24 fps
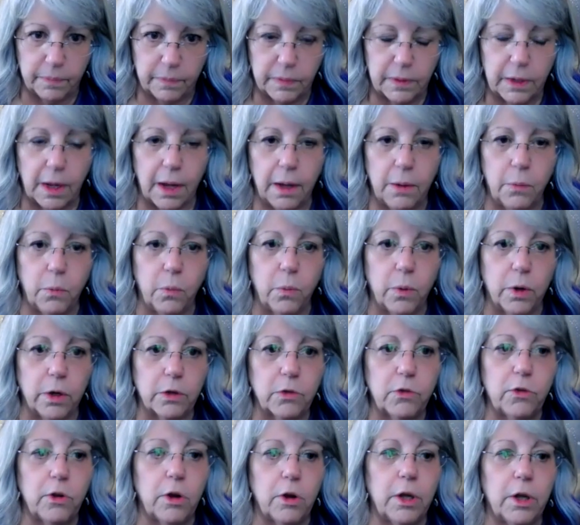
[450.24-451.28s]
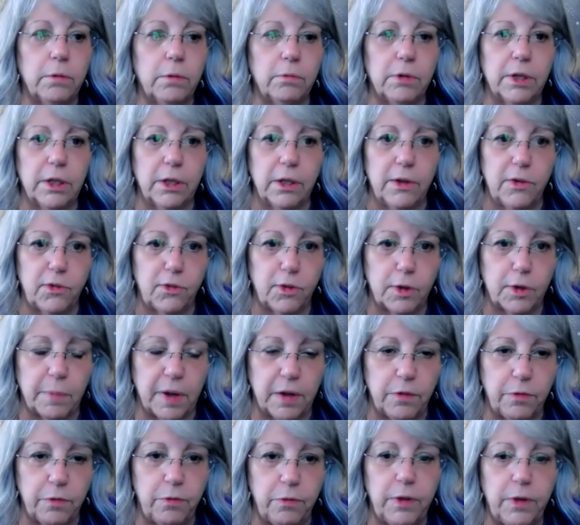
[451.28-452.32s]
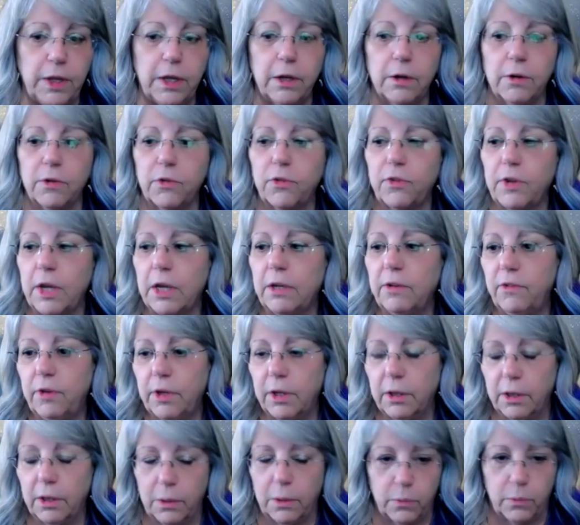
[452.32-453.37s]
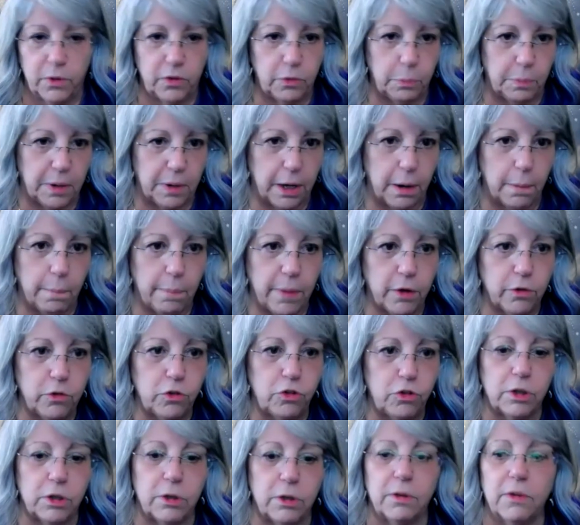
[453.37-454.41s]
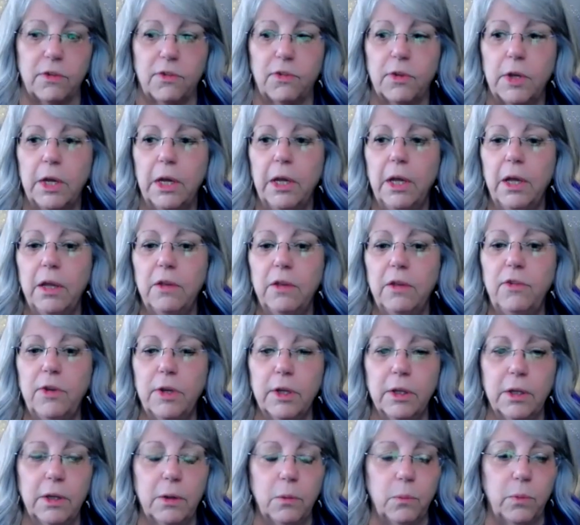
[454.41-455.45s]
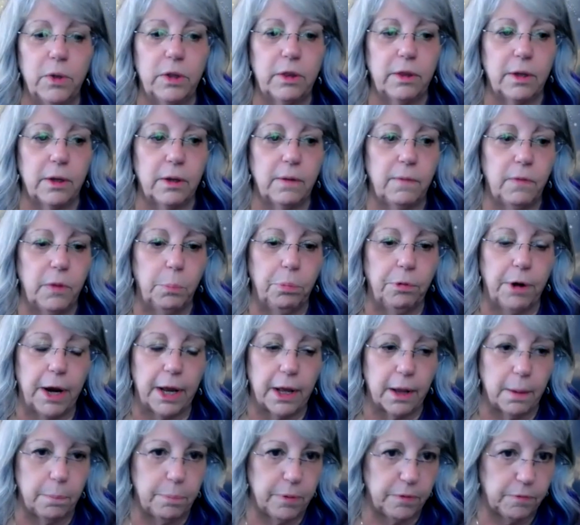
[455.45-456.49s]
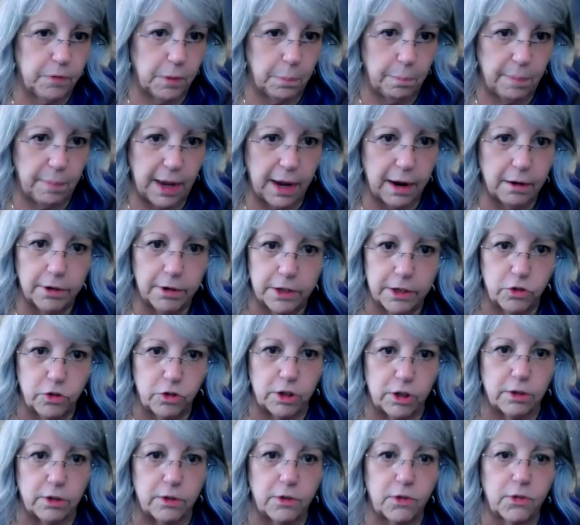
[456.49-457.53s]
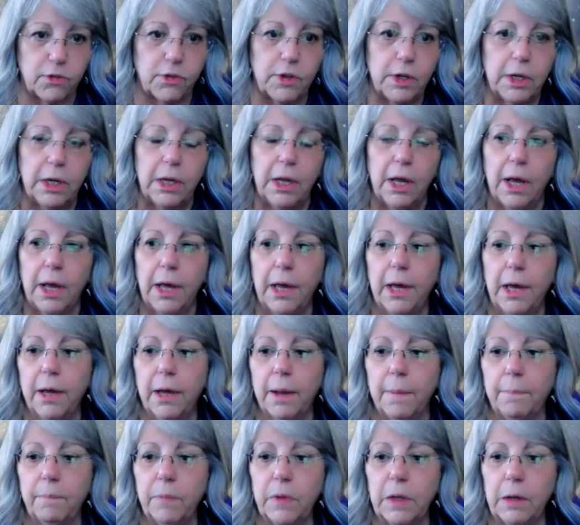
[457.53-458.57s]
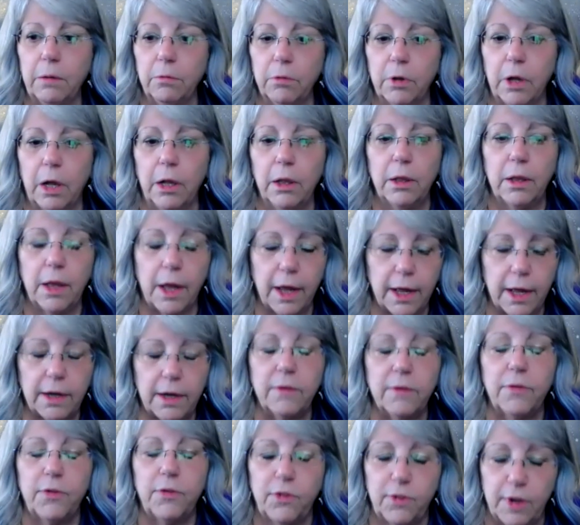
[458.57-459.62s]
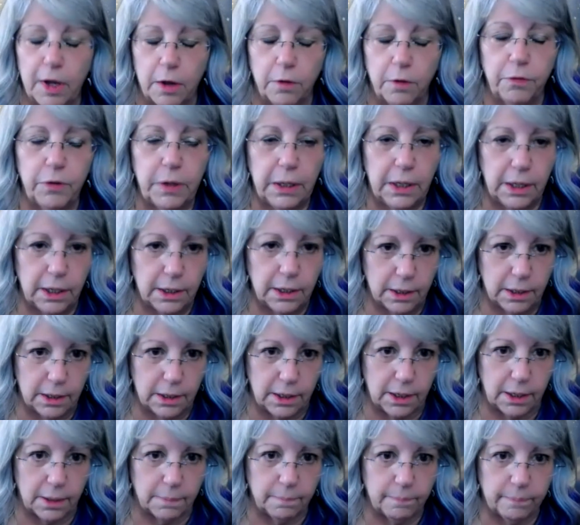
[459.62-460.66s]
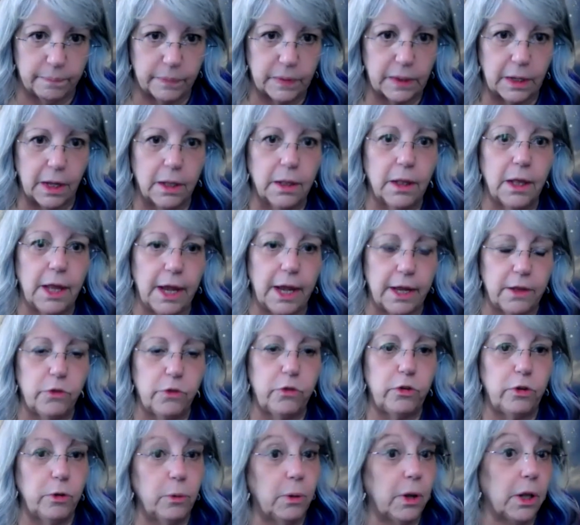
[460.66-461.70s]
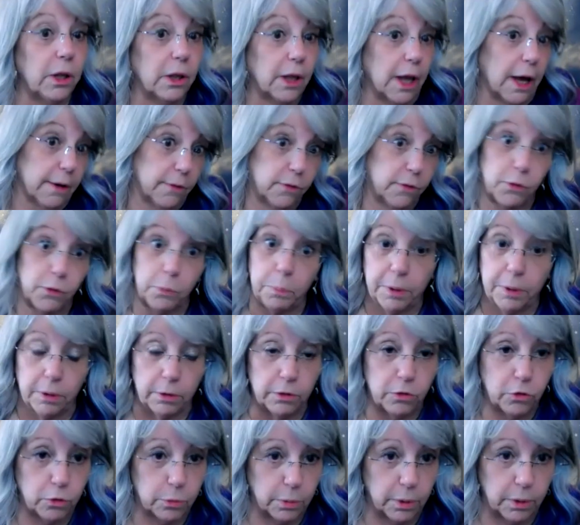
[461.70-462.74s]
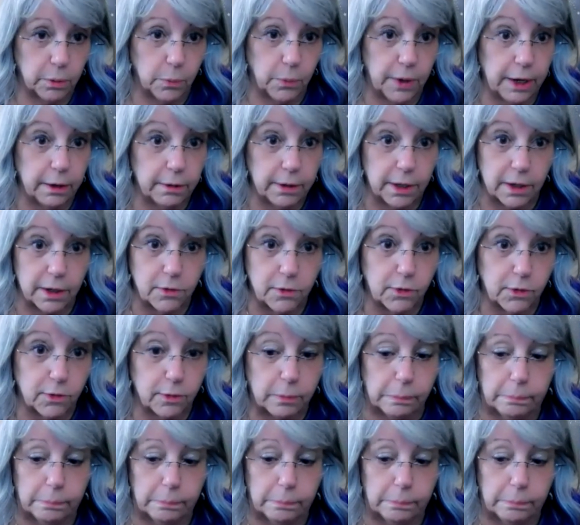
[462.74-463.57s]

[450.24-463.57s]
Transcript: I worked on releasing my fears and dealing with my emotions, dealing with the breakup of the marriages. A lot of self-healing led to a lot of spiritual awareness.